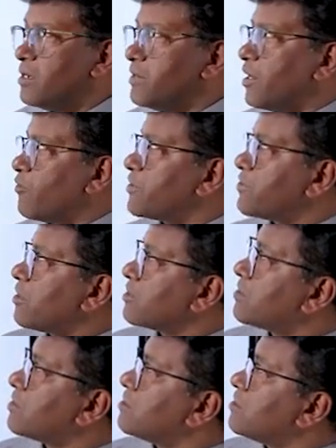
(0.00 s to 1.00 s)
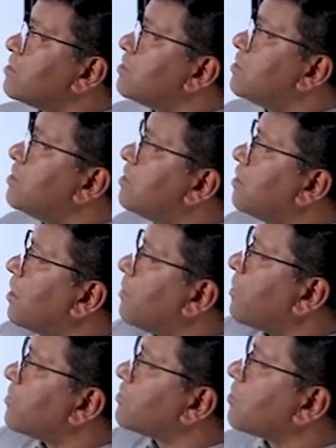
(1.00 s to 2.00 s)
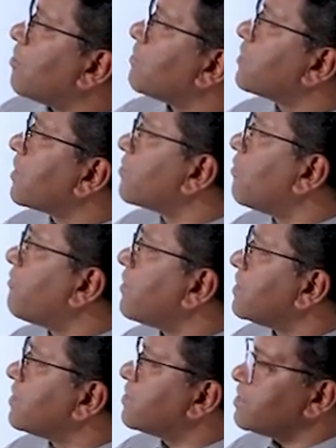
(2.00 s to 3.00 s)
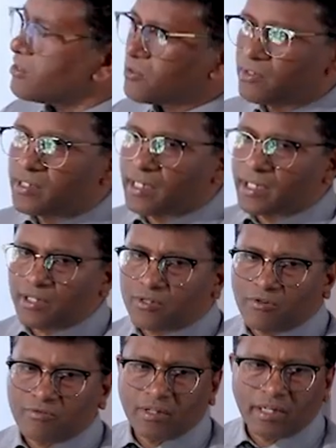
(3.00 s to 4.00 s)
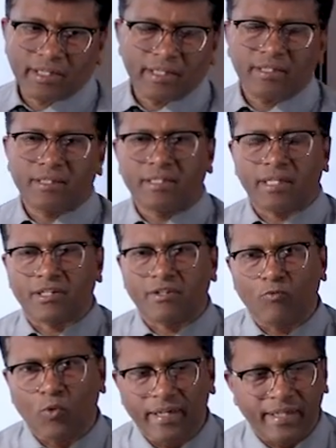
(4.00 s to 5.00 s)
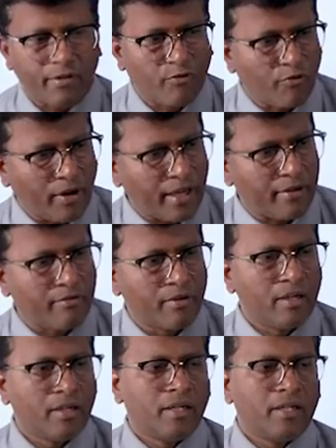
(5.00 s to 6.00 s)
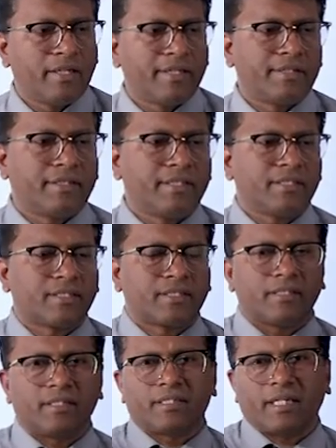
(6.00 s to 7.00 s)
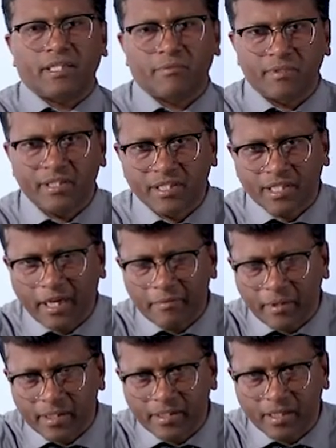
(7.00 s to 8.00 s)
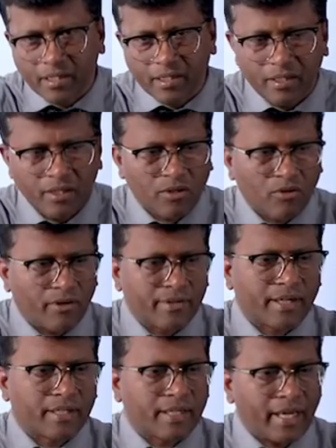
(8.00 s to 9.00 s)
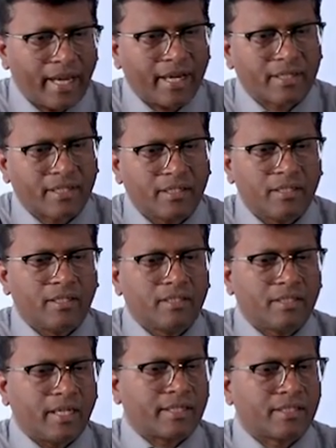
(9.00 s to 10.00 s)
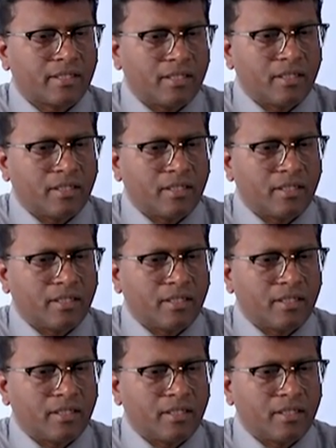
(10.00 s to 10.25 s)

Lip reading: Now we talk about the contract of agency. So in the case of the agency, section 185, it has been described by the Contract Act that